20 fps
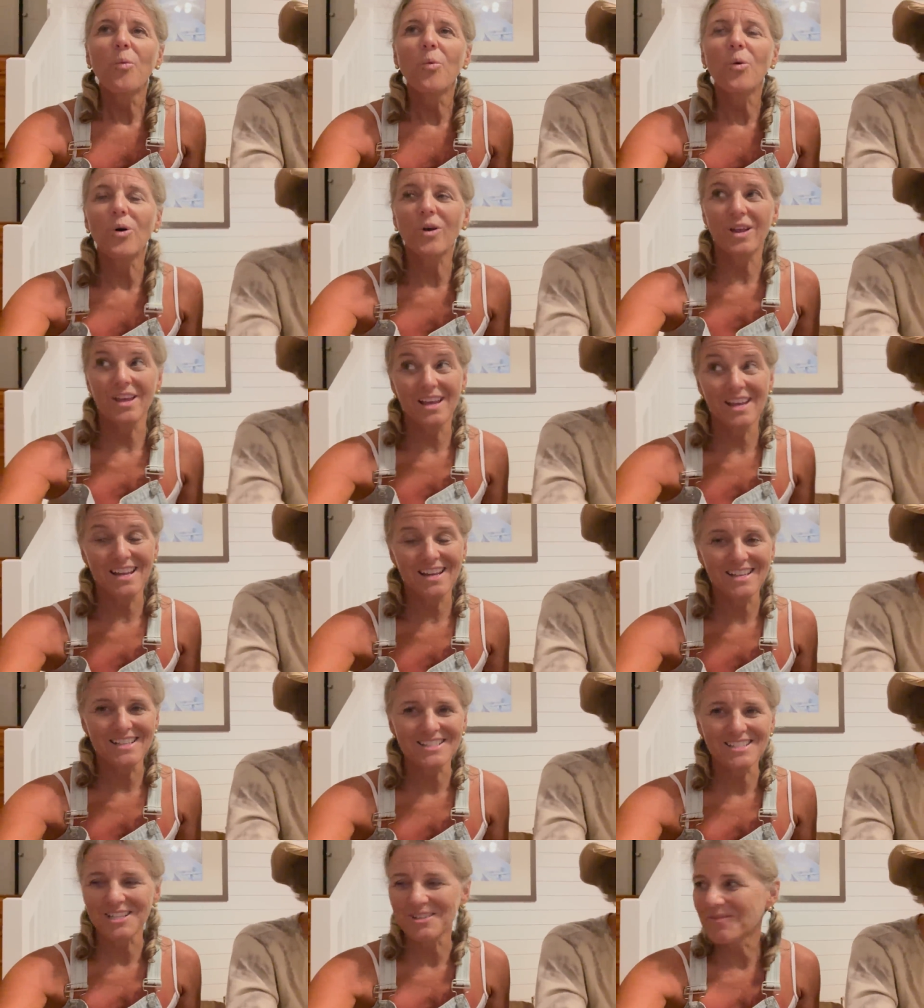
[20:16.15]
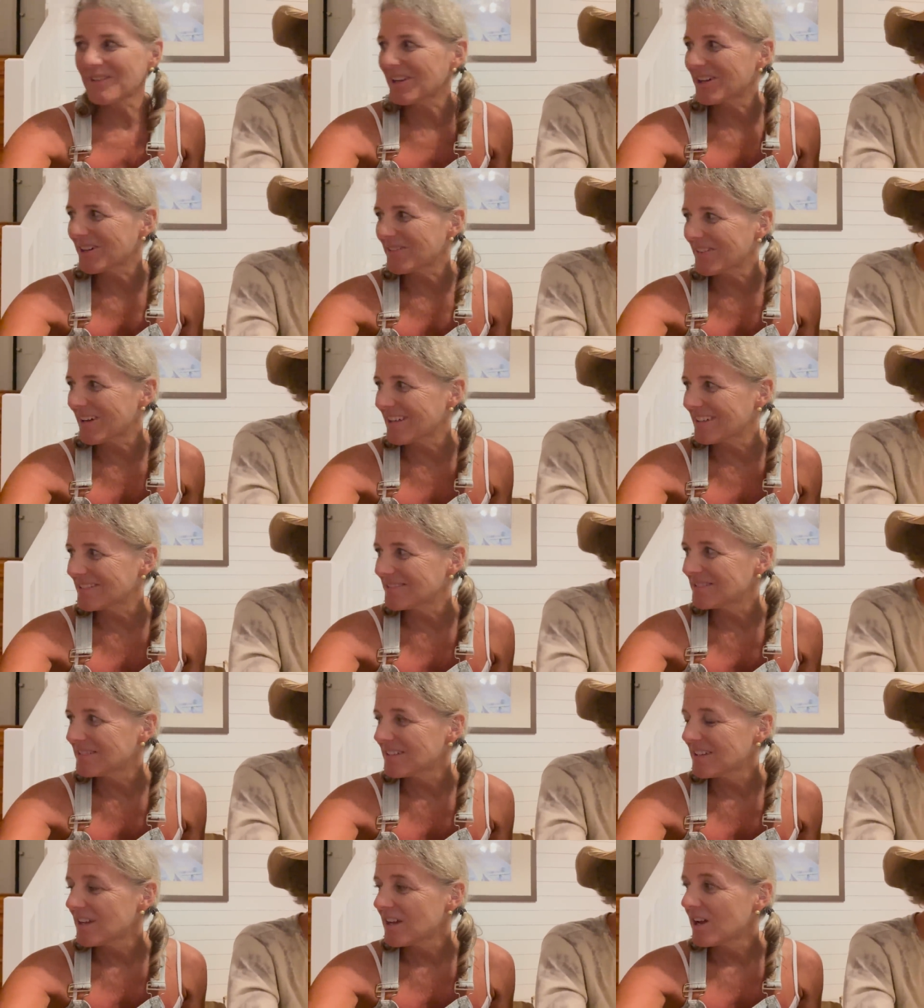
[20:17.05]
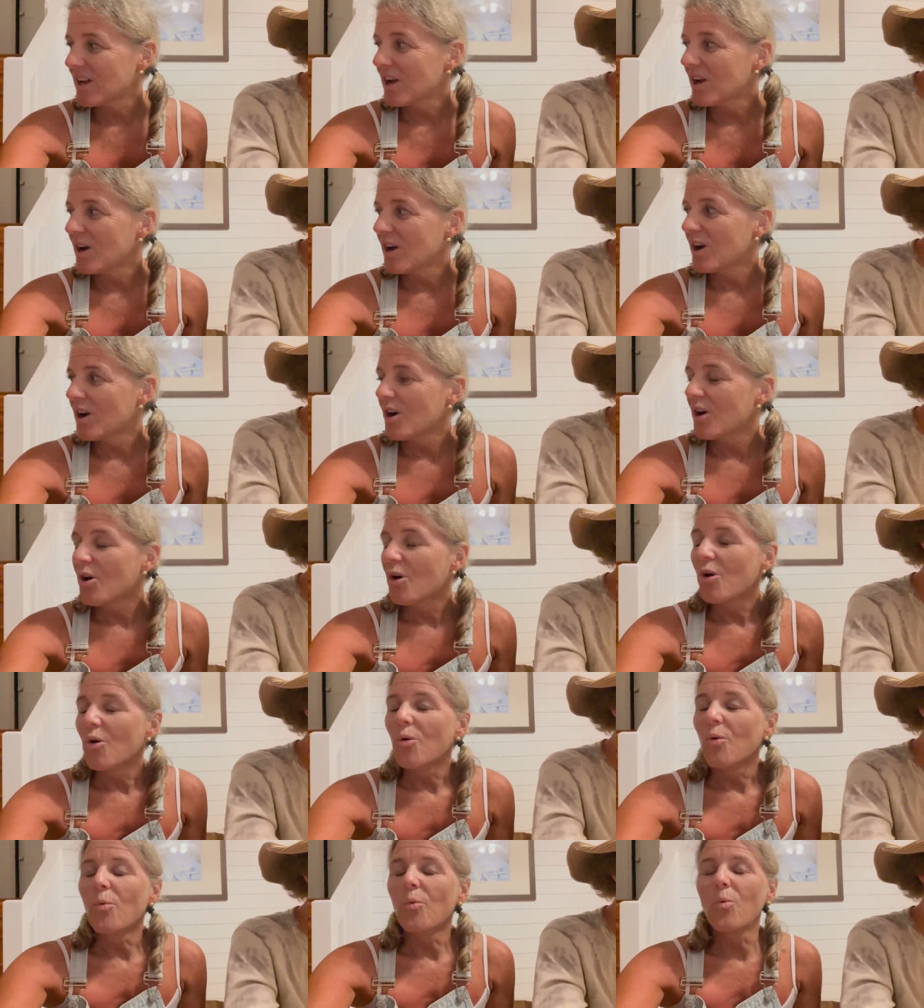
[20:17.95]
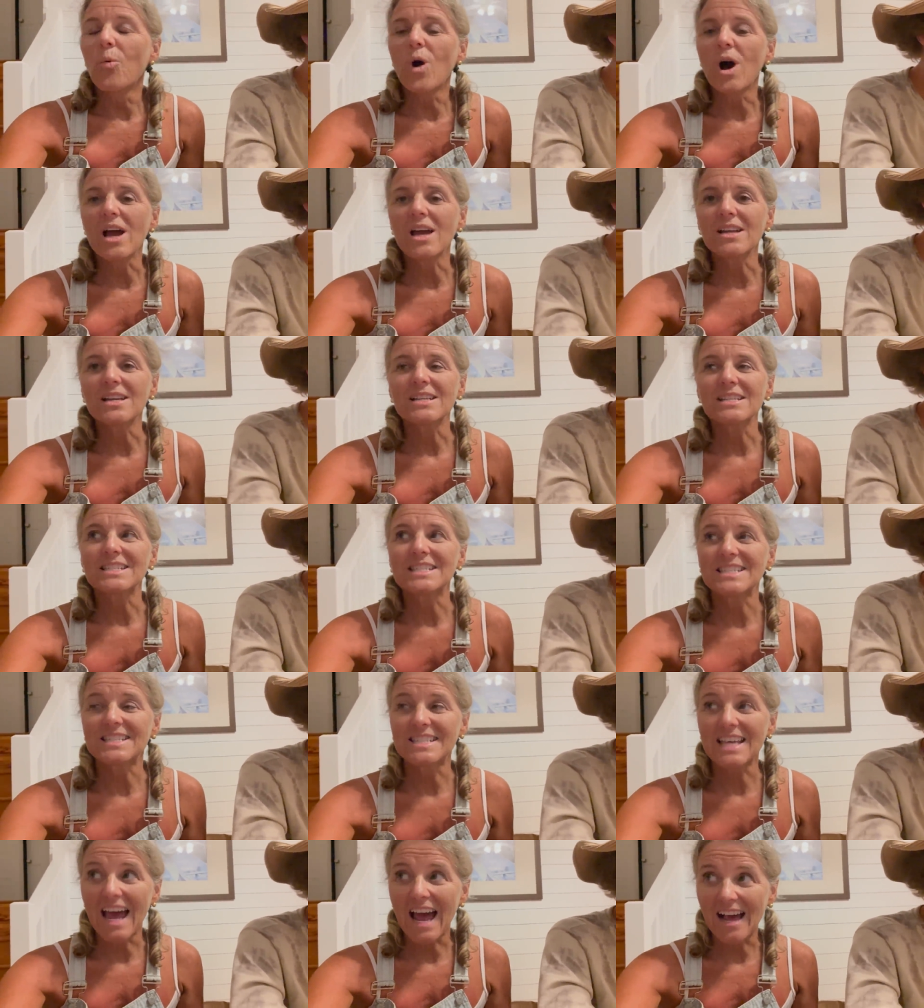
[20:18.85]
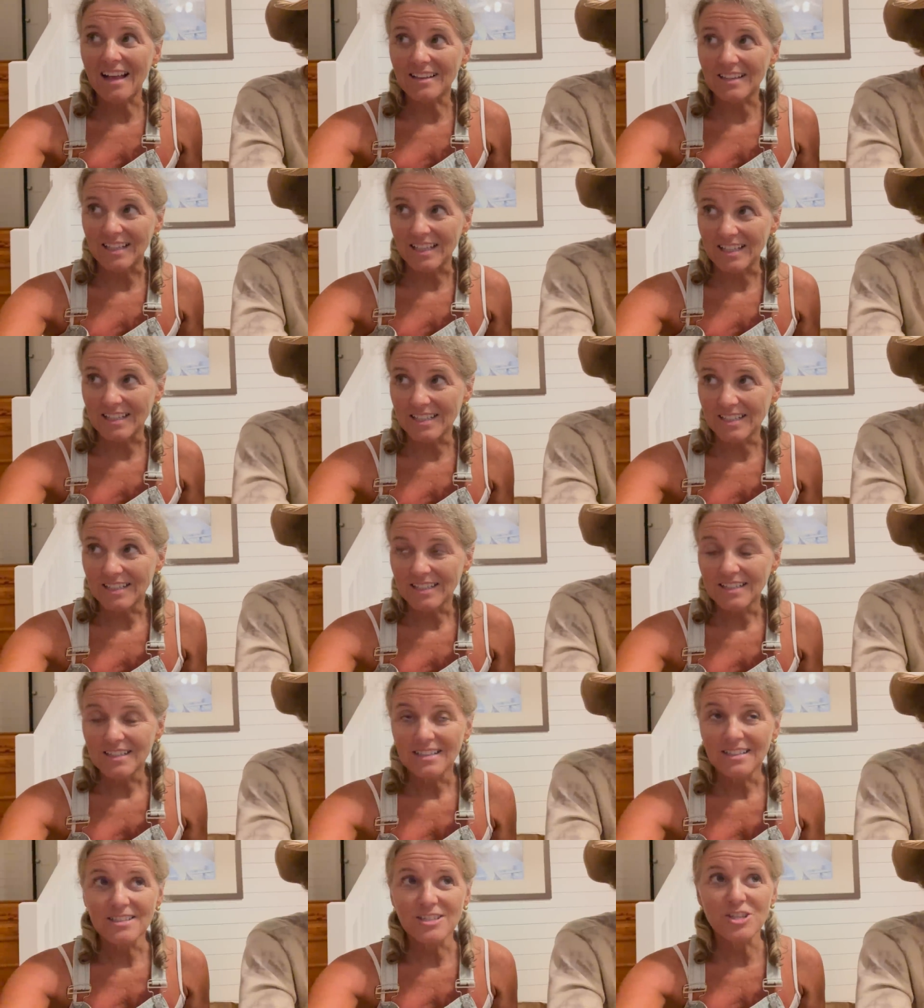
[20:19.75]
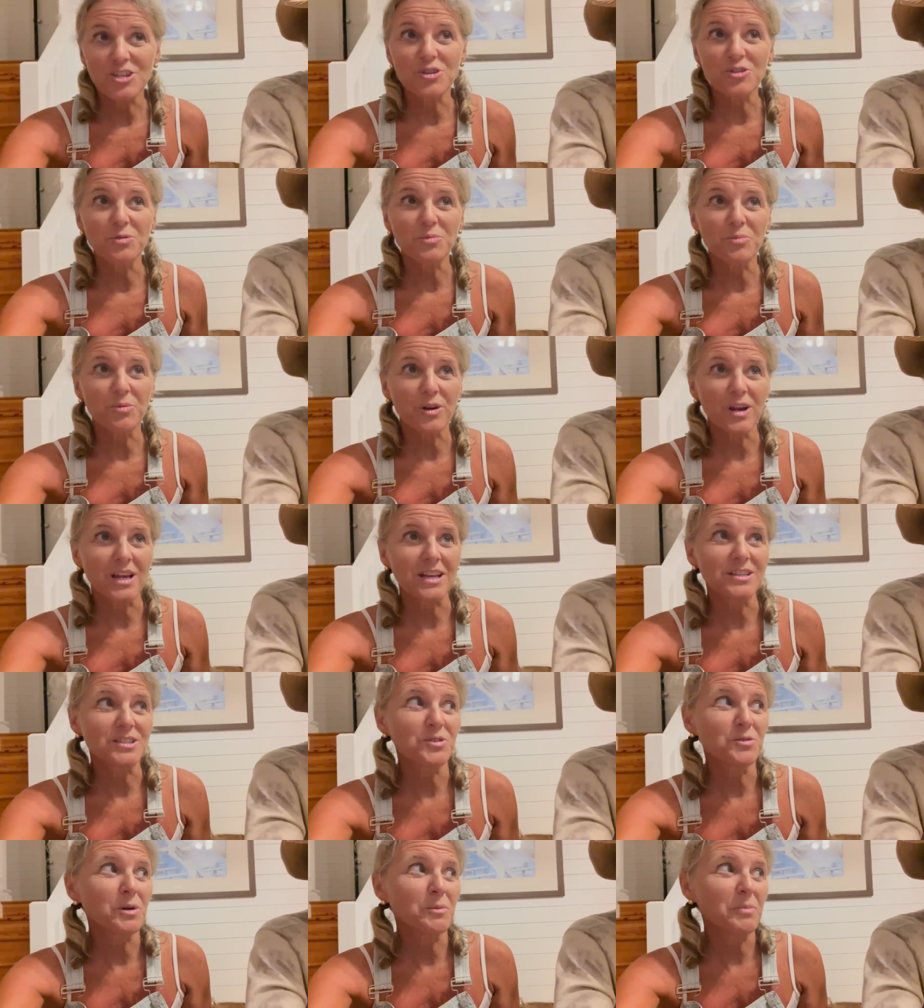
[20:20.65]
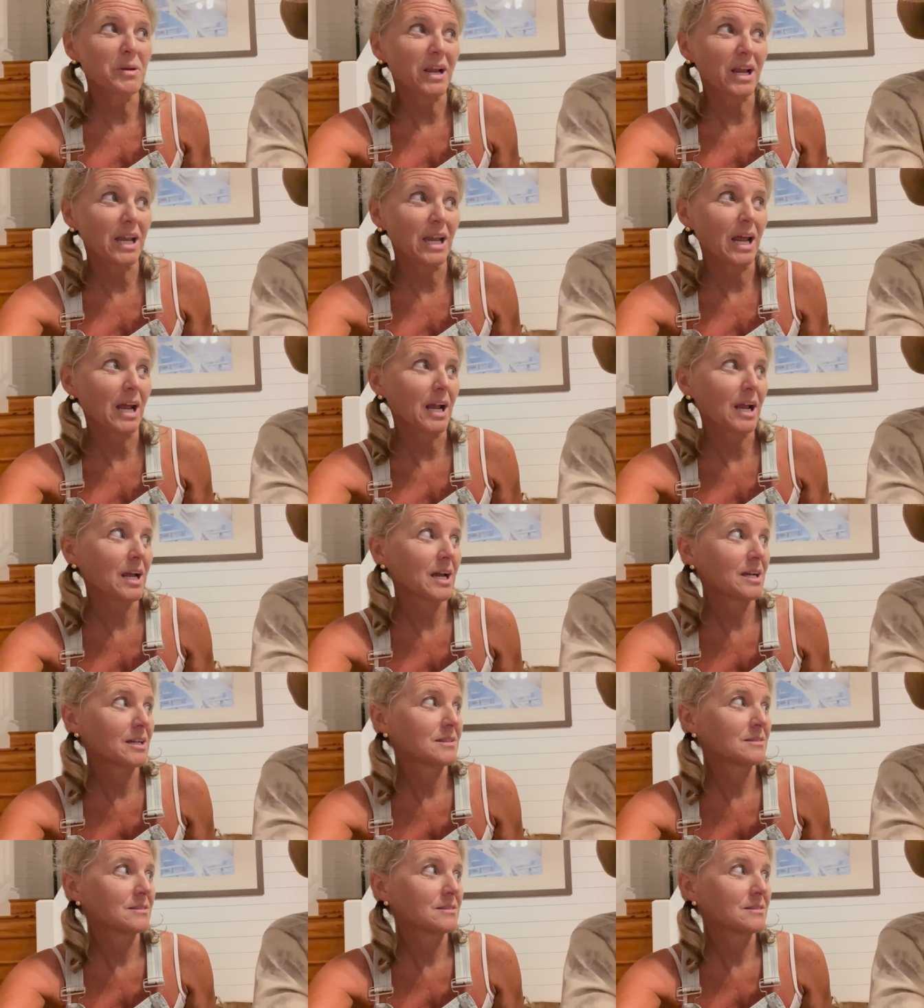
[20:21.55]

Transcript: Okay, it is going to be a good one. What salad do you bring to a picnic?